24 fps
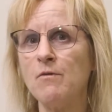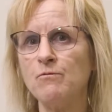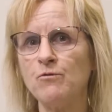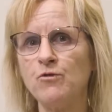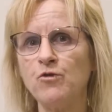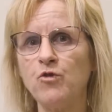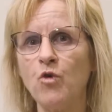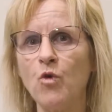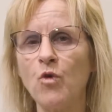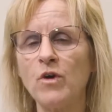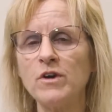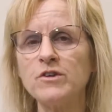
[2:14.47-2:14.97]

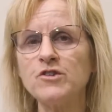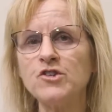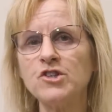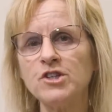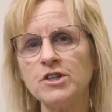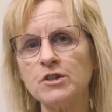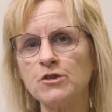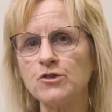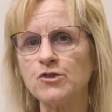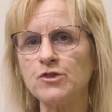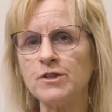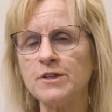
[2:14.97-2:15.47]
for
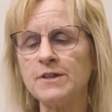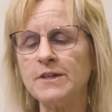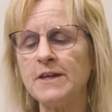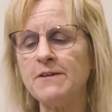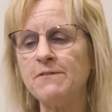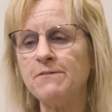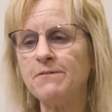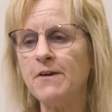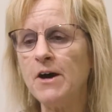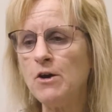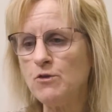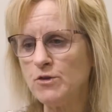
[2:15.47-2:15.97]
children, they
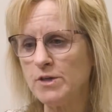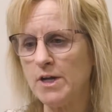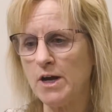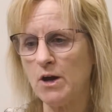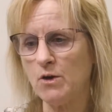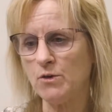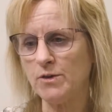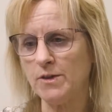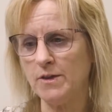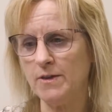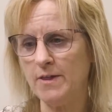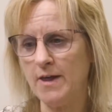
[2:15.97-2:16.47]
found
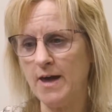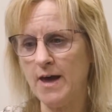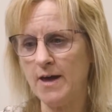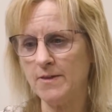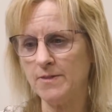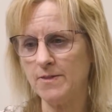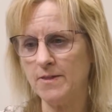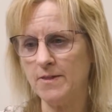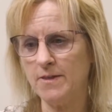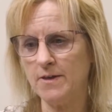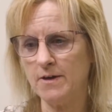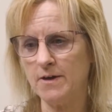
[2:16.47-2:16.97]
out
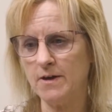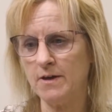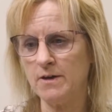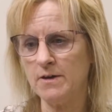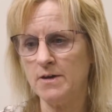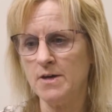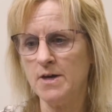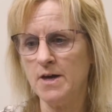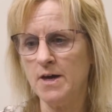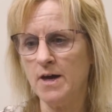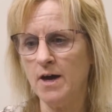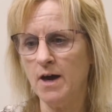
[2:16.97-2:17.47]
that
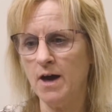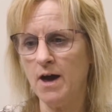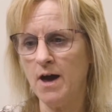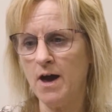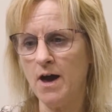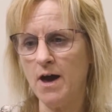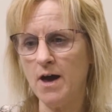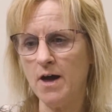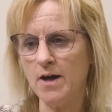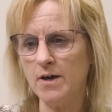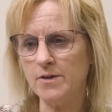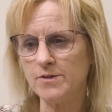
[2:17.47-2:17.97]
the
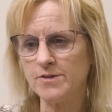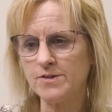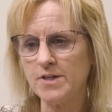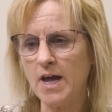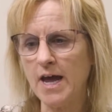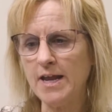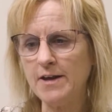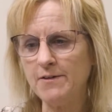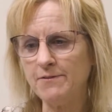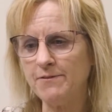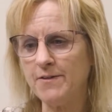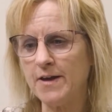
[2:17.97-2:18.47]

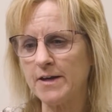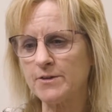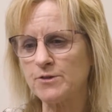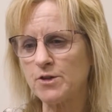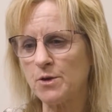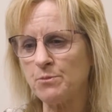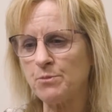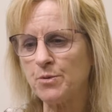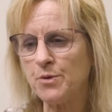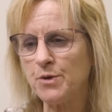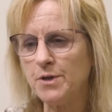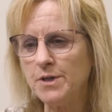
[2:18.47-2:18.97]
side effects
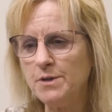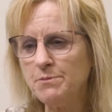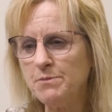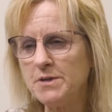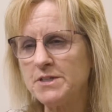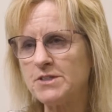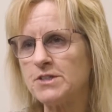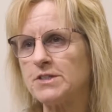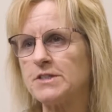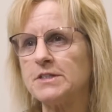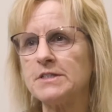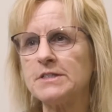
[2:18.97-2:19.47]
are pretty
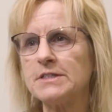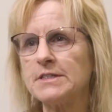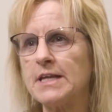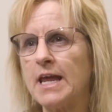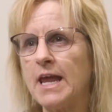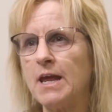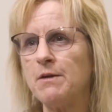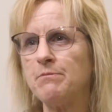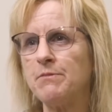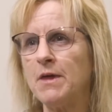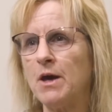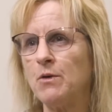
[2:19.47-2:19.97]
much the
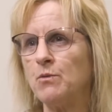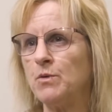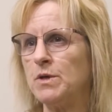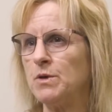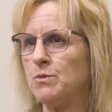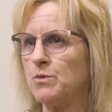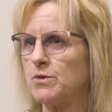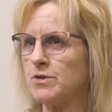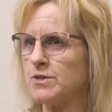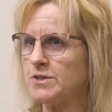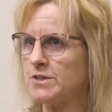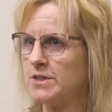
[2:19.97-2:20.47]
same that we
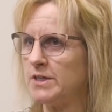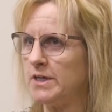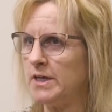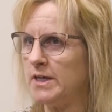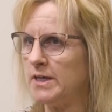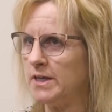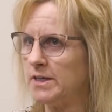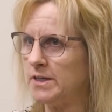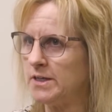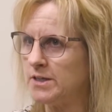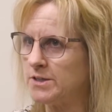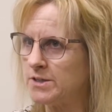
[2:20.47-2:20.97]
were
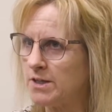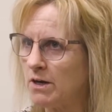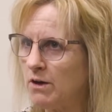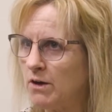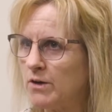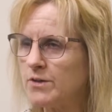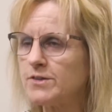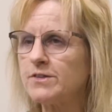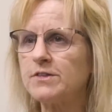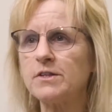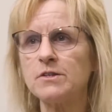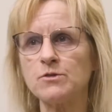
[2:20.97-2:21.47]
seeing in
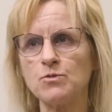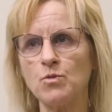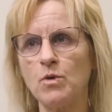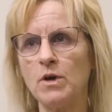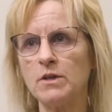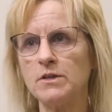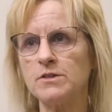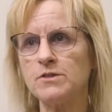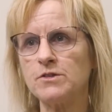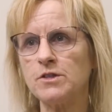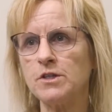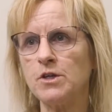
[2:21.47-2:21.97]
adults as
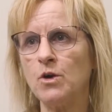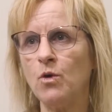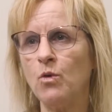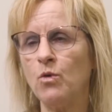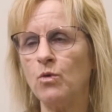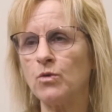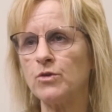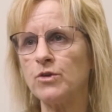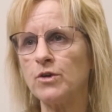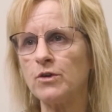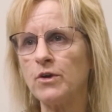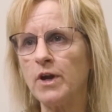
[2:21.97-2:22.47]
well as the
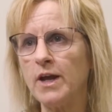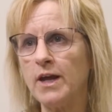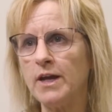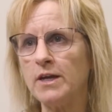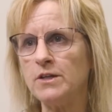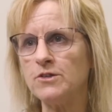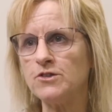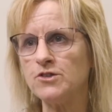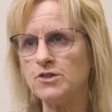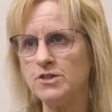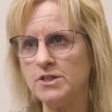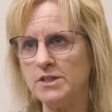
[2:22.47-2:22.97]
older
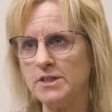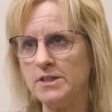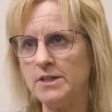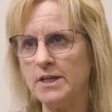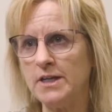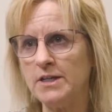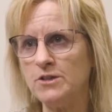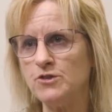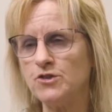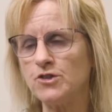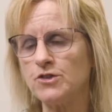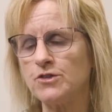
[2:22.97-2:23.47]
age
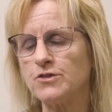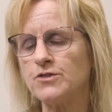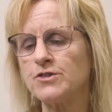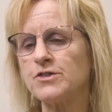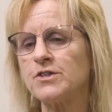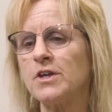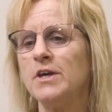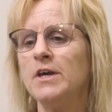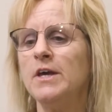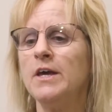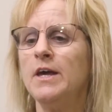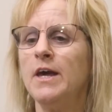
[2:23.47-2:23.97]

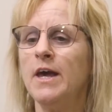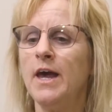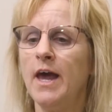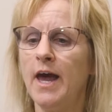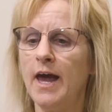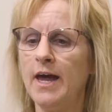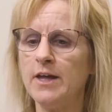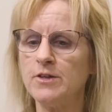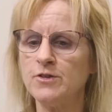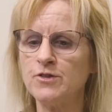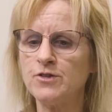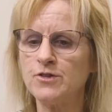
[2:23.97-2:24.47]
teenagers.
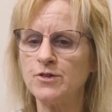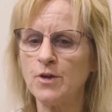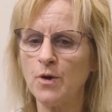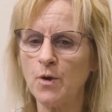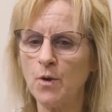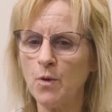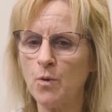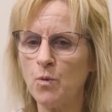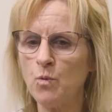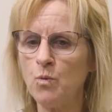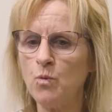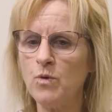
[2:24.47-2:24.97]
And
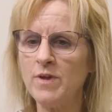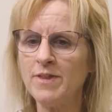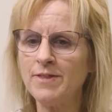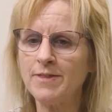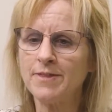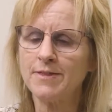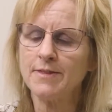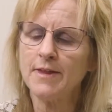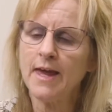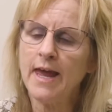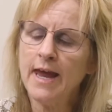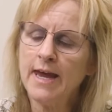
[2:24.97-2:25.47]
so
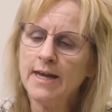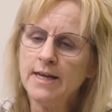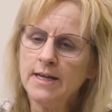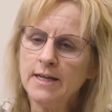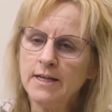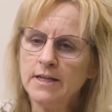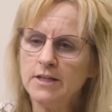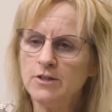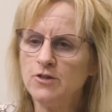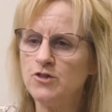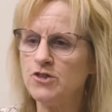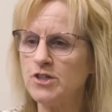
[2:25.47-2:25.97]
with
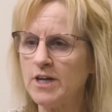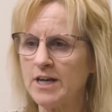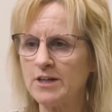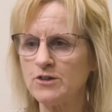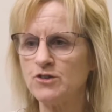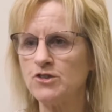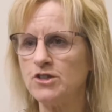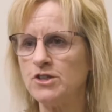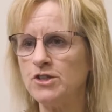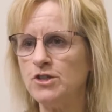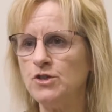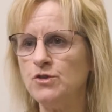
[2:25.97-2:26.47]
any
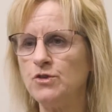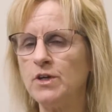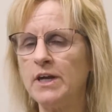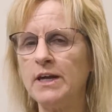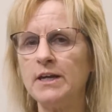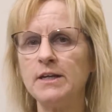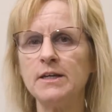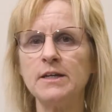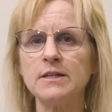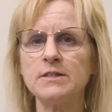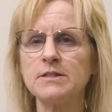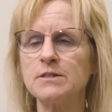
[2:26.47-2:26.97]
injection, you
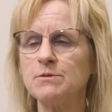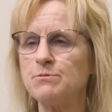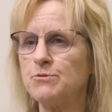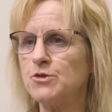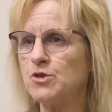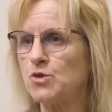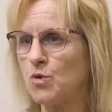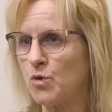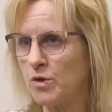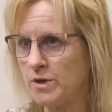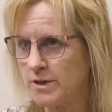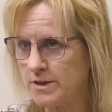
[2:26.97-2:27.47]
can get some
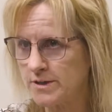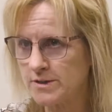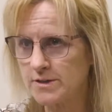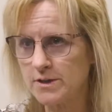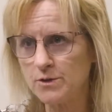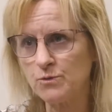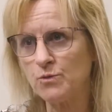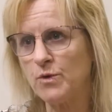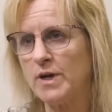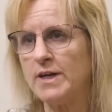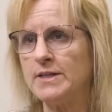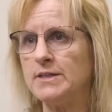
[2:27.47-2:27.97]
soreness
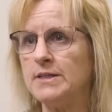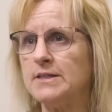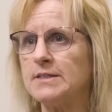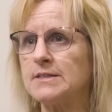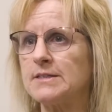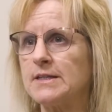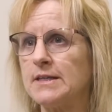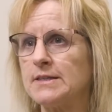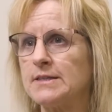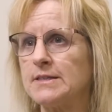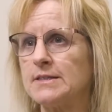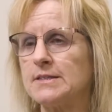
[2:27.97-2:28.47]
and
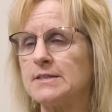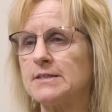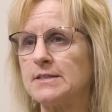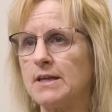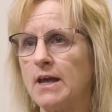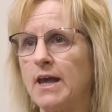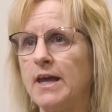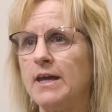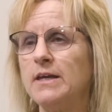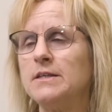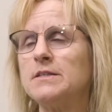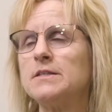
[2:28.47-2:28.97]
redness at the
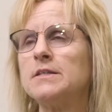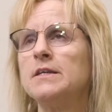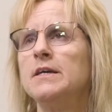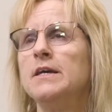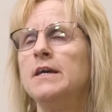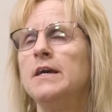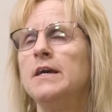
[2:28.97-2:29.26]
site,